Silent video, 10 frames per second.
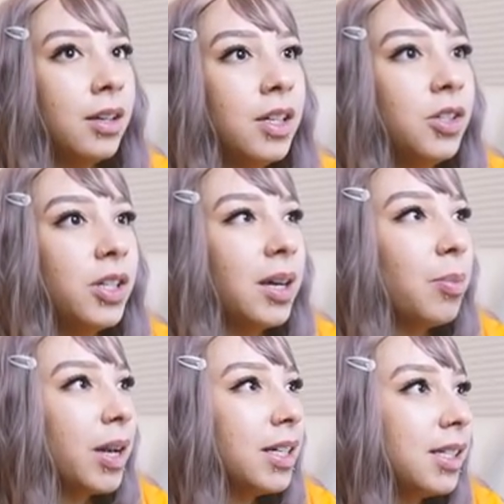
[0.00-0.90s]
Did you take a
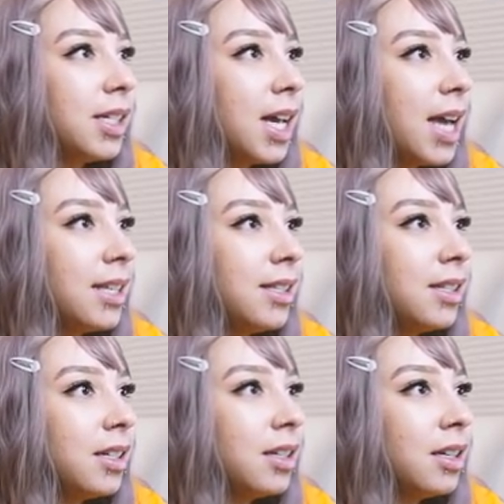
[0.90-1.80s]
pregnancy
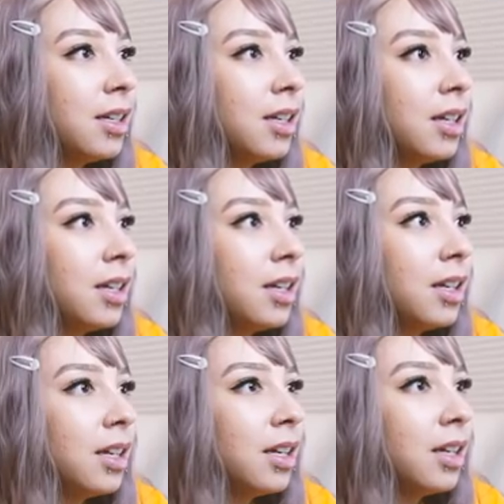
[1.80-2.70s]
test?
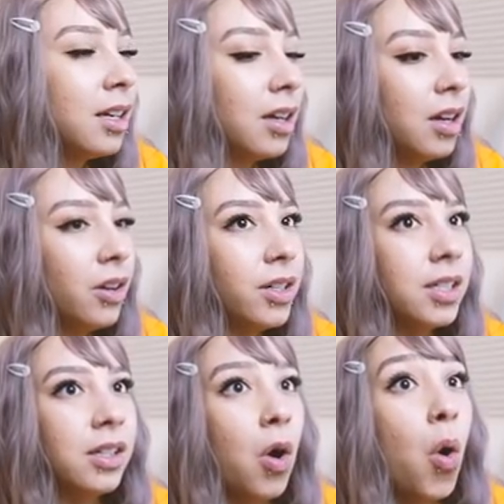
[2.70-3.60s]
Oh, it
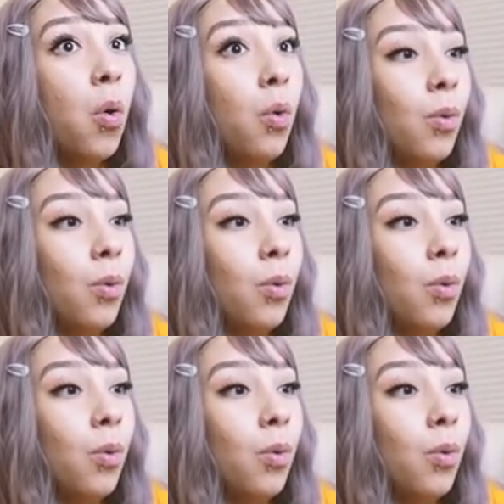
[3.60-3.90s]
doesn't- Oh!